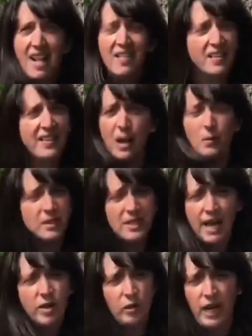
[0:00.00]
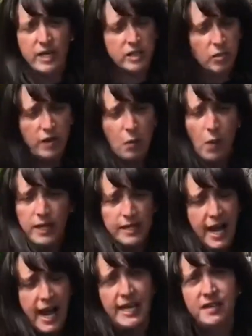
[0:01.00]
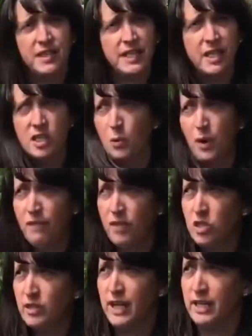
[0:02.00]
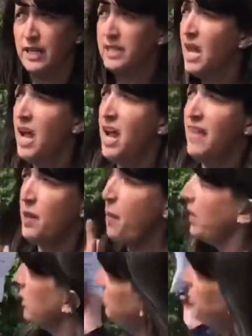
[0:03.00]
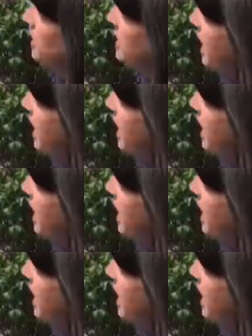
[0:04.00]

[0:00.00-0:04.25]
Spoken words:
that that was not okay. So they wanted to end the 601 Vigilantes, and they wanted to put an